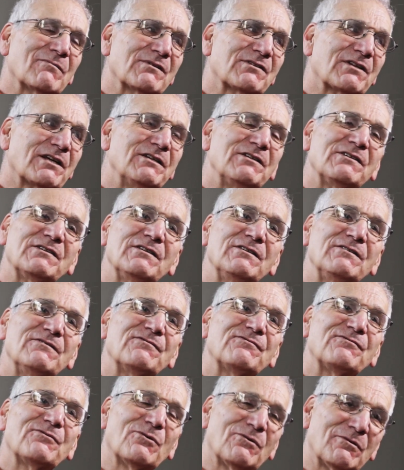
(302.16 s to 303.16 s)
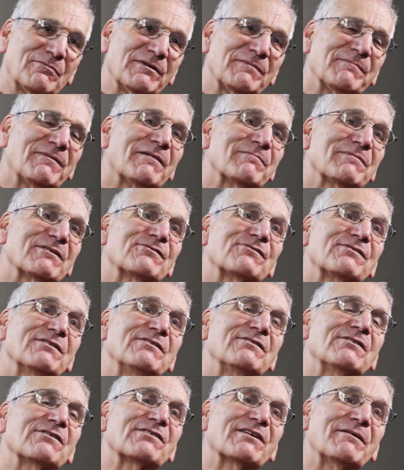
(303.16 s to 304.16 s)
was 84. We published
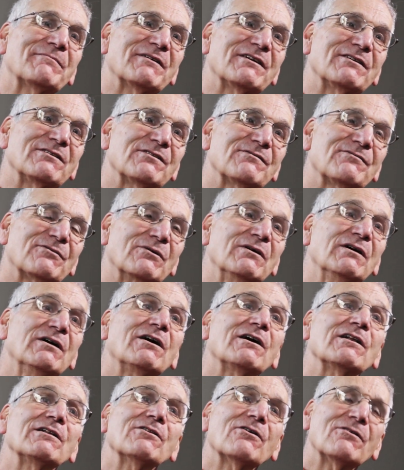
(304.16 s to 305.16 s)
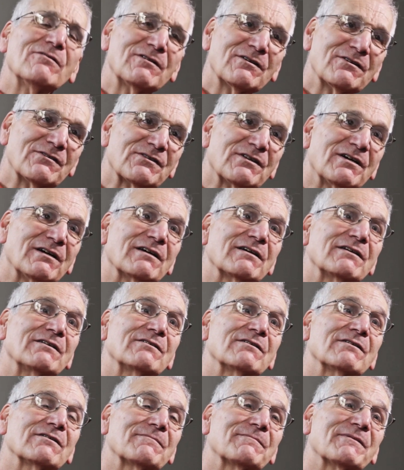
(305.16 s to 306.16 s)
in December 84,
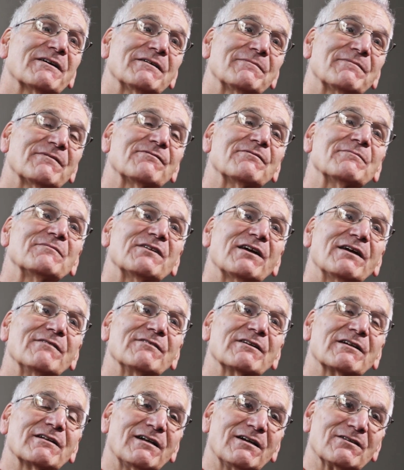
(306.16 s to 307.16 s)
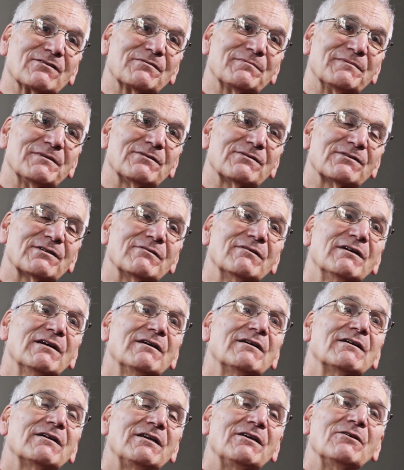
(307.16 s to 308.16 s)
alongside a paper from David Klatsman. So
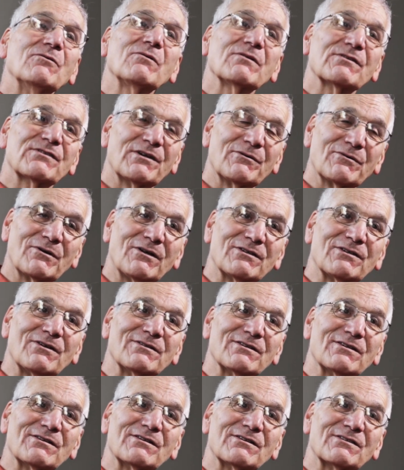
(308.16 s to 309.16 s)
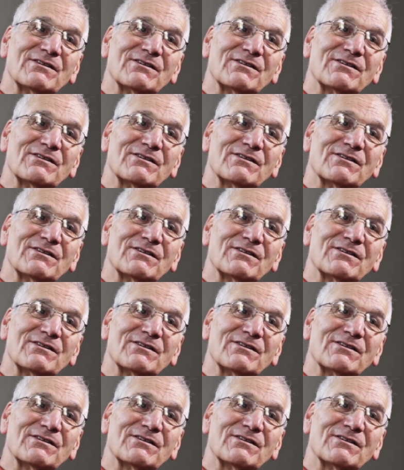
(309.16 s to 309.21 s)
he also got onto the